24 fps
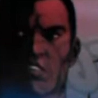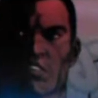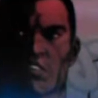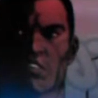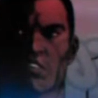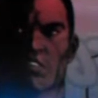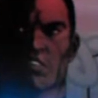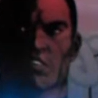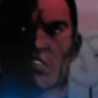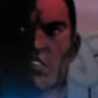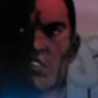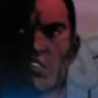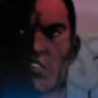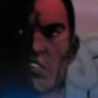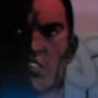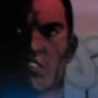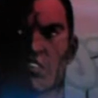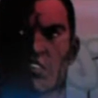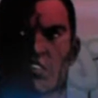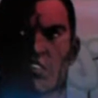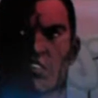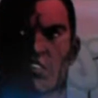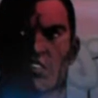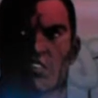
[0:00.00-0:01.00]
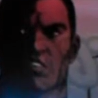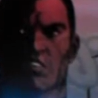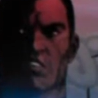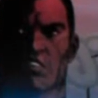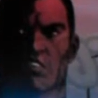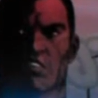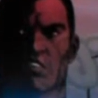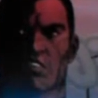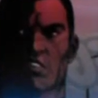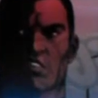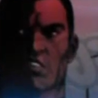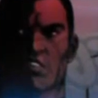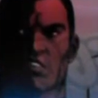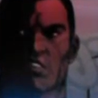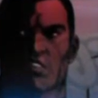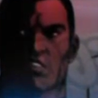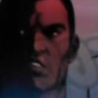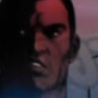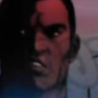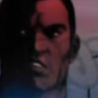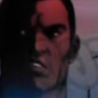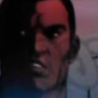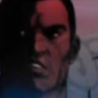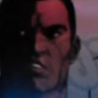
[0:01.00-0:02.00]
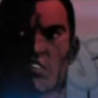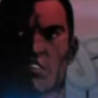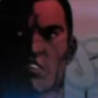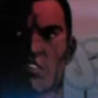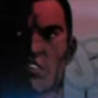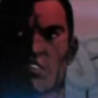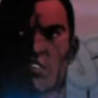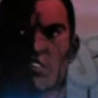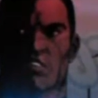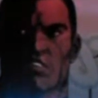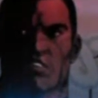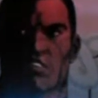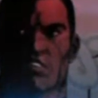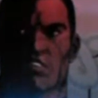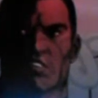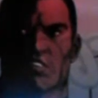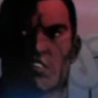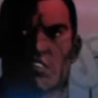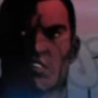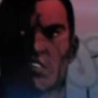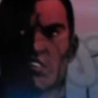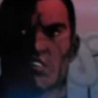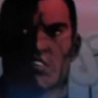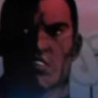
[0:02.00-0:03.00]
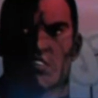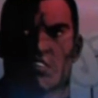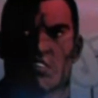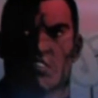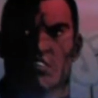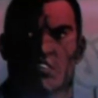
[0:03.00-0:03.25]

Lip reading: See, you know what I